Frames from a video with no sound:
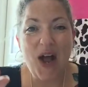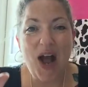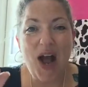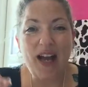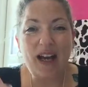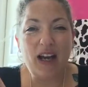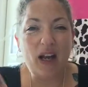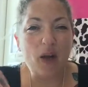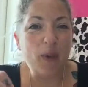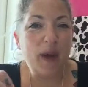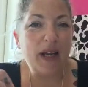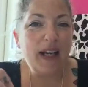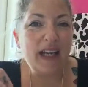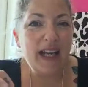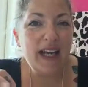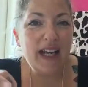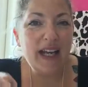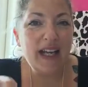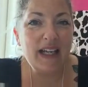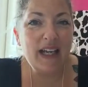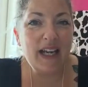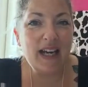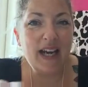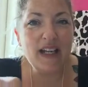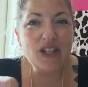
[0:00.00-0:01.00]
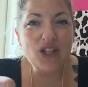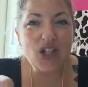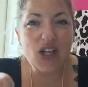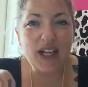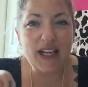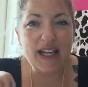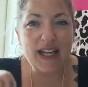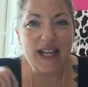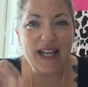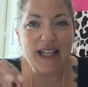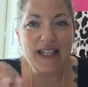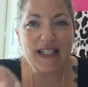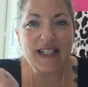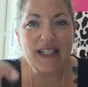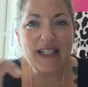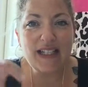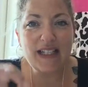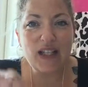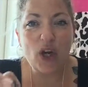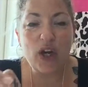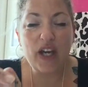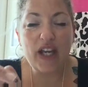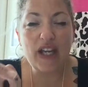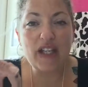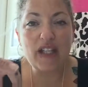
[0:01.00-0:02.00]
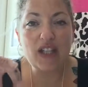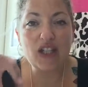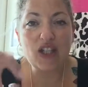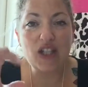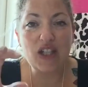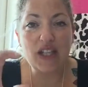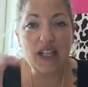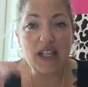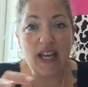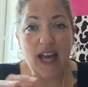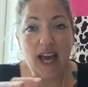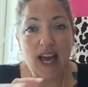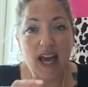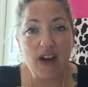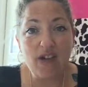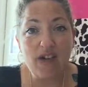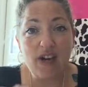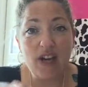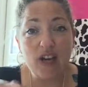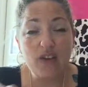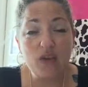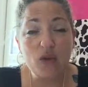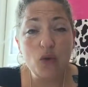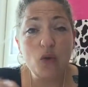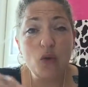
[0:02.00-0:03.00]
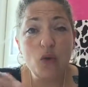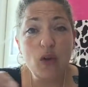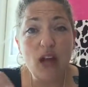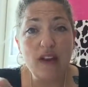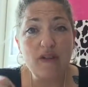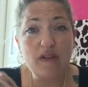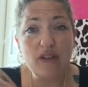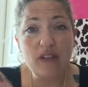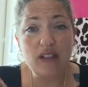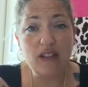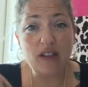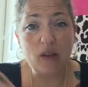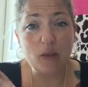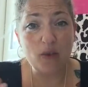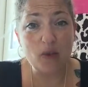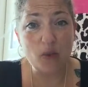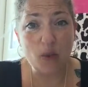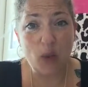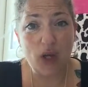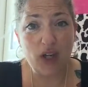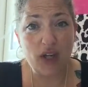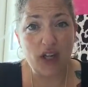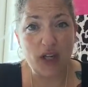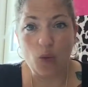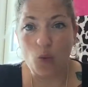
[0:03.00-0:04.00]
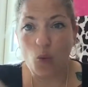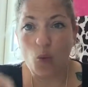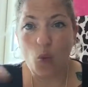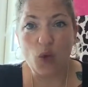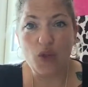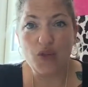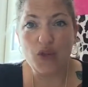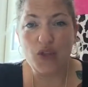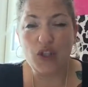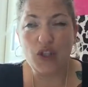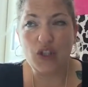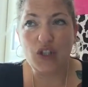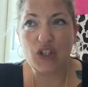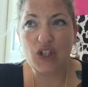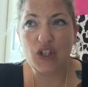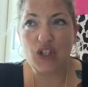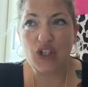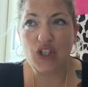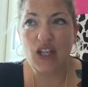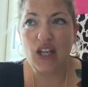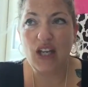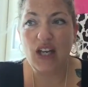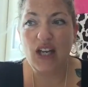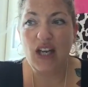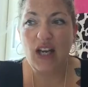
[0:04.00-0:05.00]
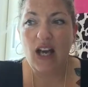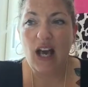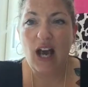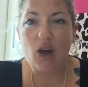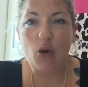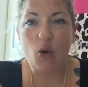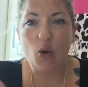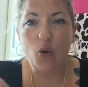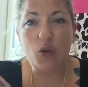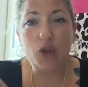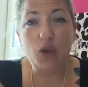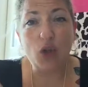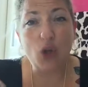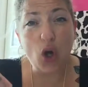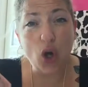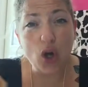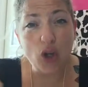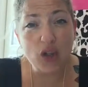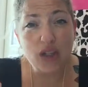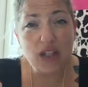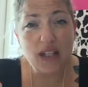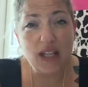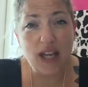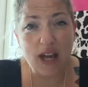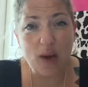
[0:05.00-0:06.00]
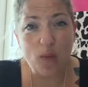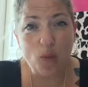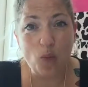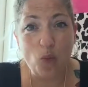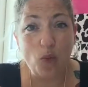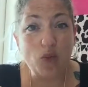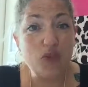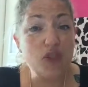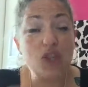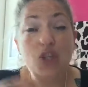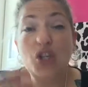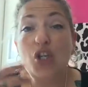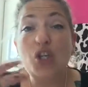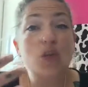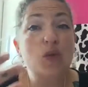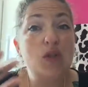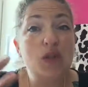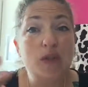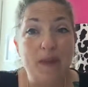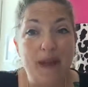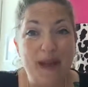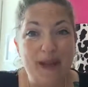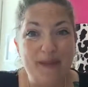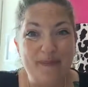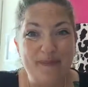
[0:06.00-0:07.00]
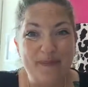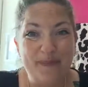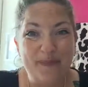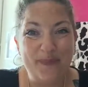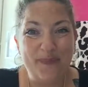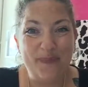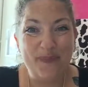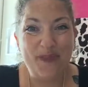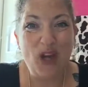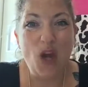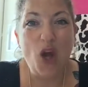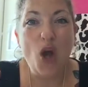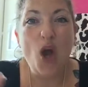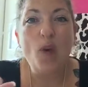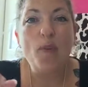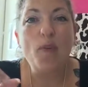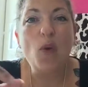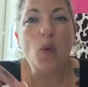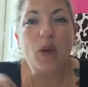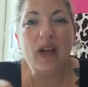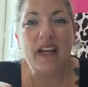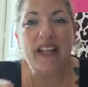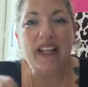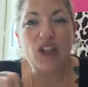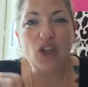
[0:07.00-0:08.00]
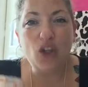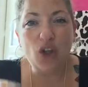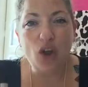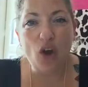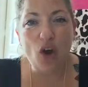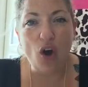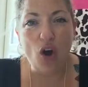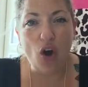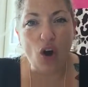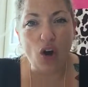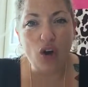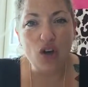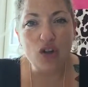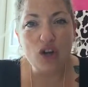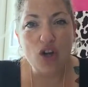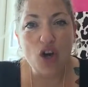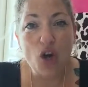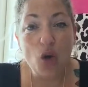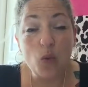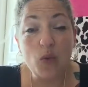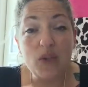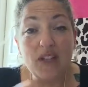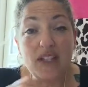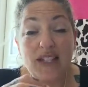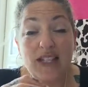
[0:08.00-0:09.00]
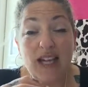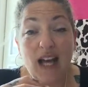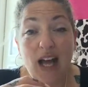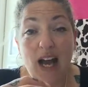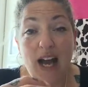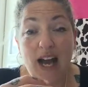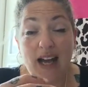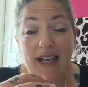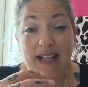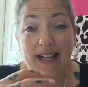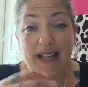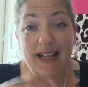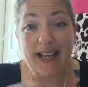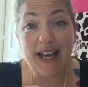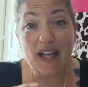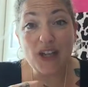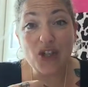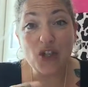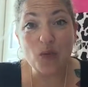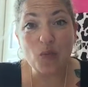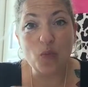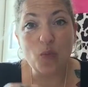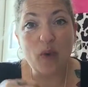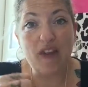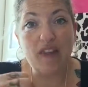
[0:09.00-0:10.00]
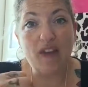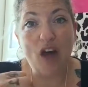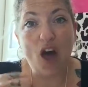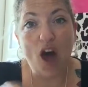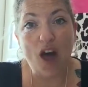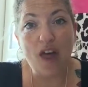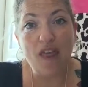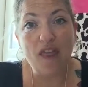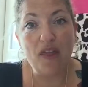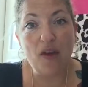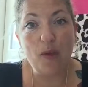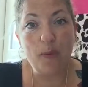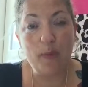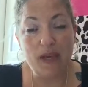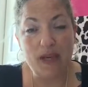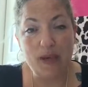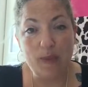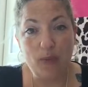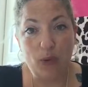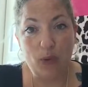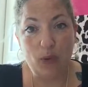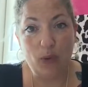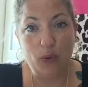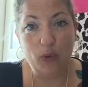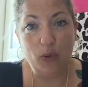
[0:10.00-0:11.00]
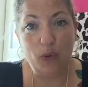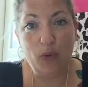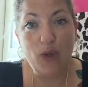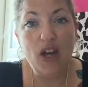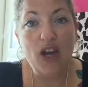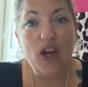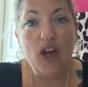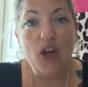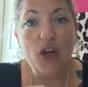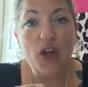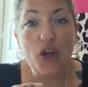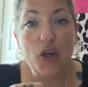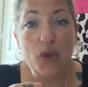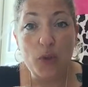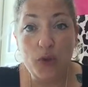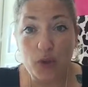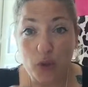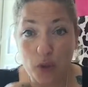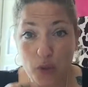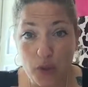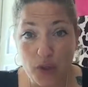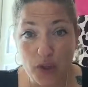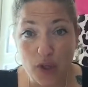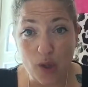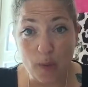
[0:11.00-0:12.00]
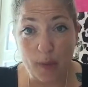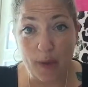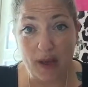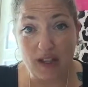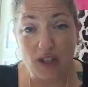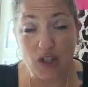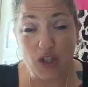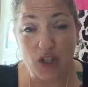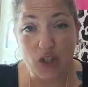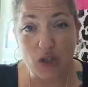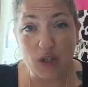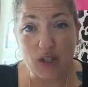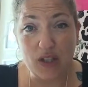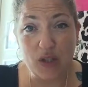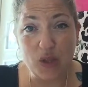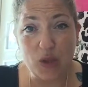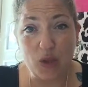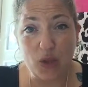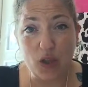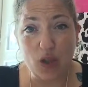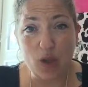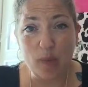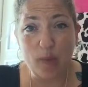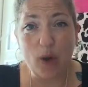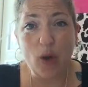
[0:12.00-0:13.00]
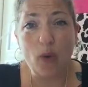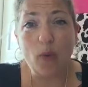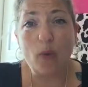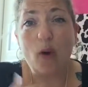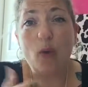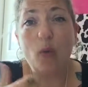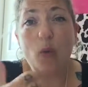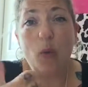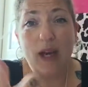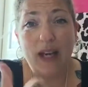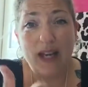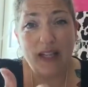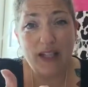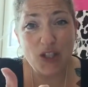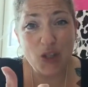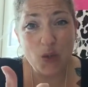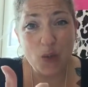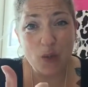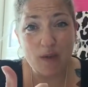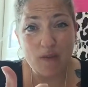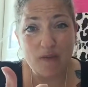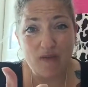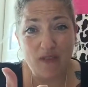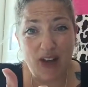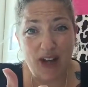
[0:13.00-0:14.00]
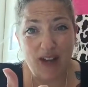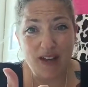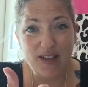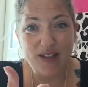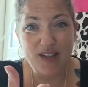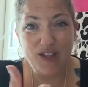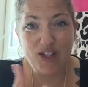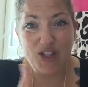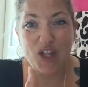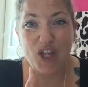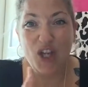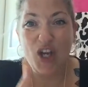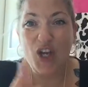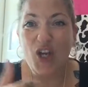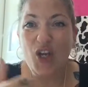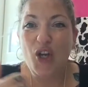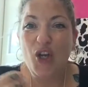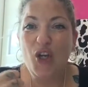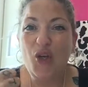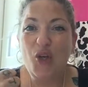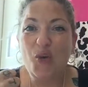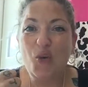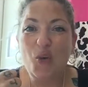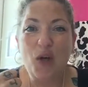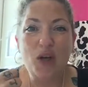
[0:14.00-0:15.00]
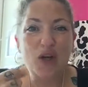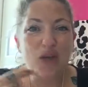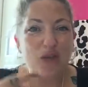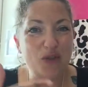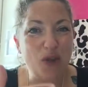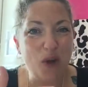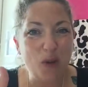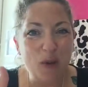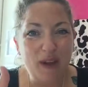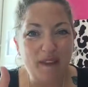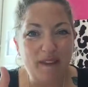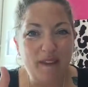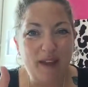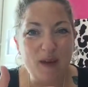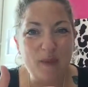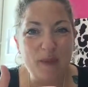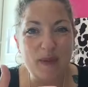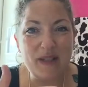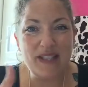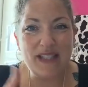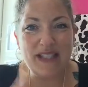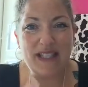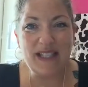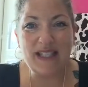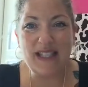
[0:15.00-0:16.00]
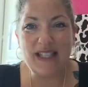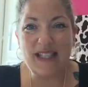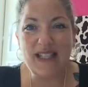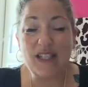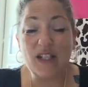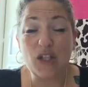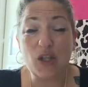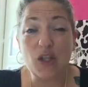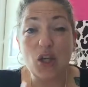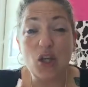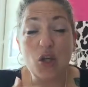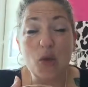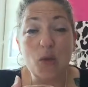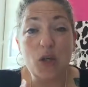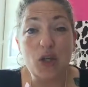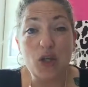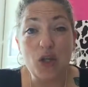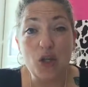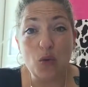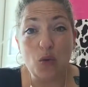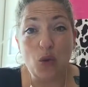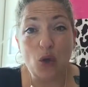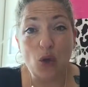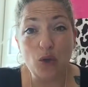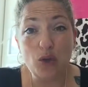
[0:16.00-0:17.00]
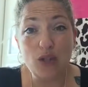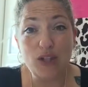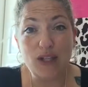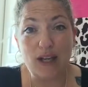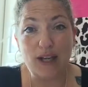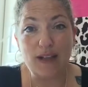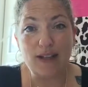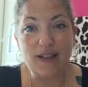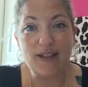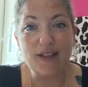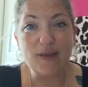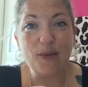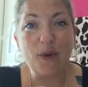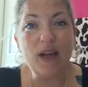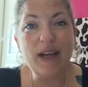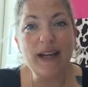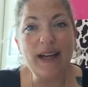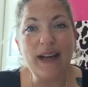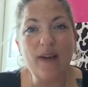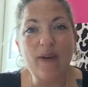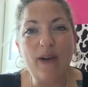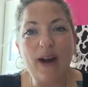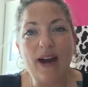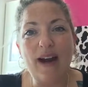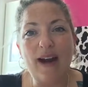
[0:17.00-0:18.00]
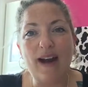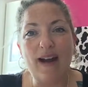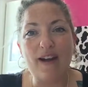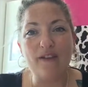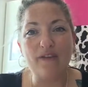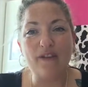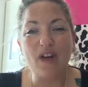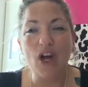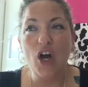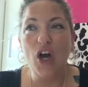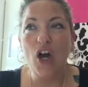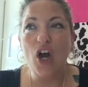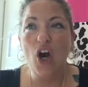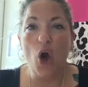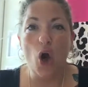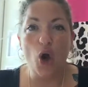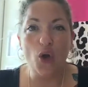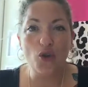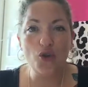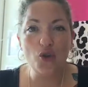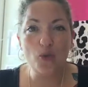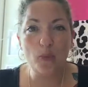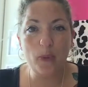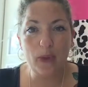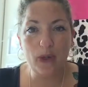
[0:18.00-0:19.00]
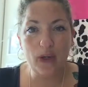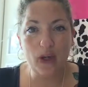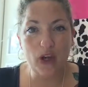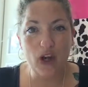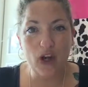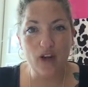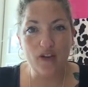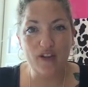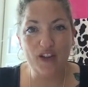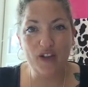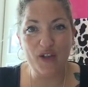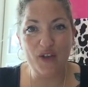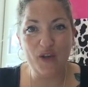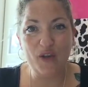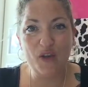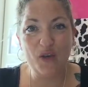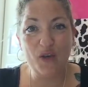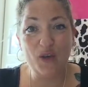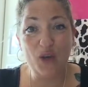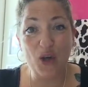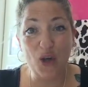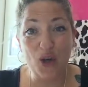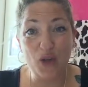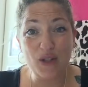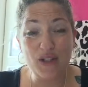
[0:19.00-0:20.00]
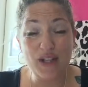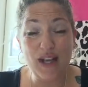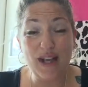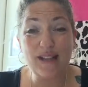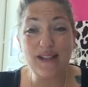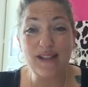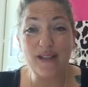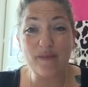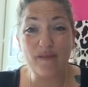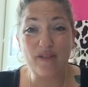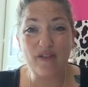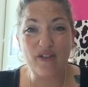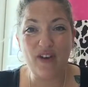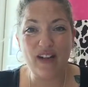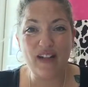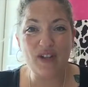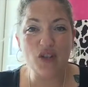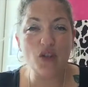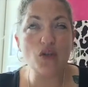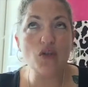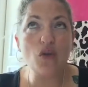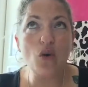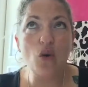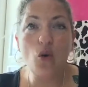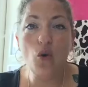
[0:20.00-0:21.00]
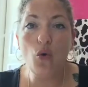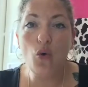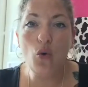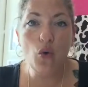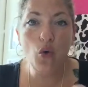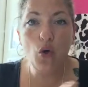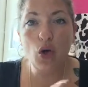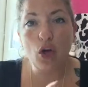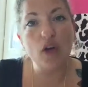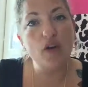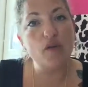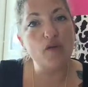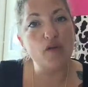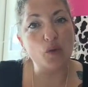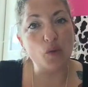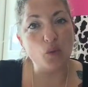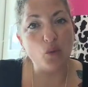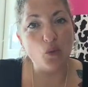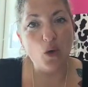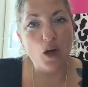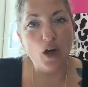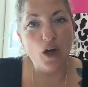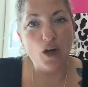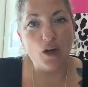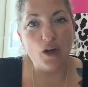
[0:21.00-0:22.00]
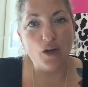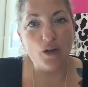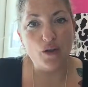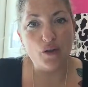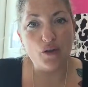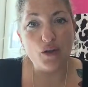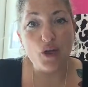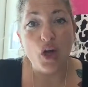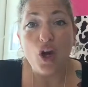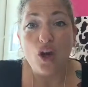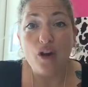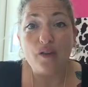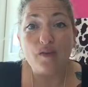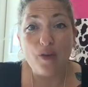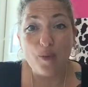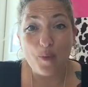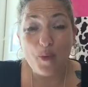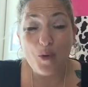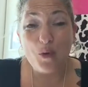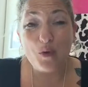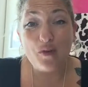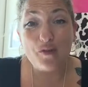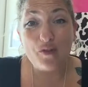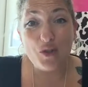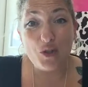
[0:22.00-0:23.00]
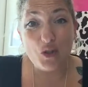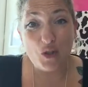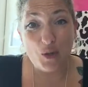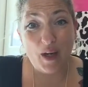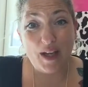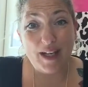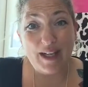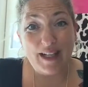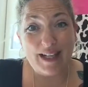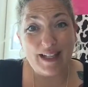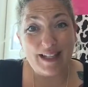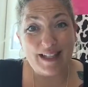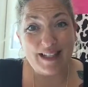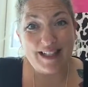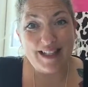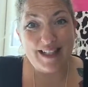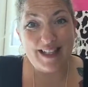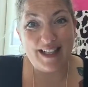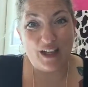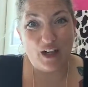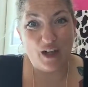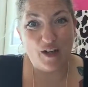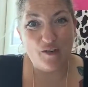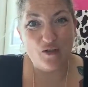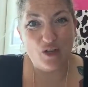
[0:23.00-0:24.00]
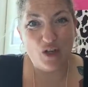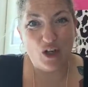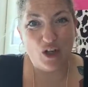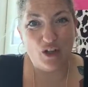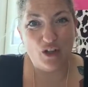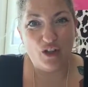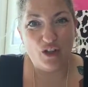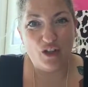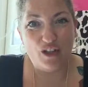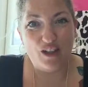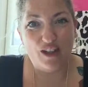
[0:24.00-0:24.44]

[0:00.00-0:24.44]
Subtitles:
and I went in and actually inside the area, everything that was working wasn't, or the content wasn't new to me. But what I got was a connection with other people who had also paid to do this group, who were willing to invest, who were growing their businesses, and who were new contacts. So I now have entrepreneurial contacts and friends all over the world from all of the trainings that I've done.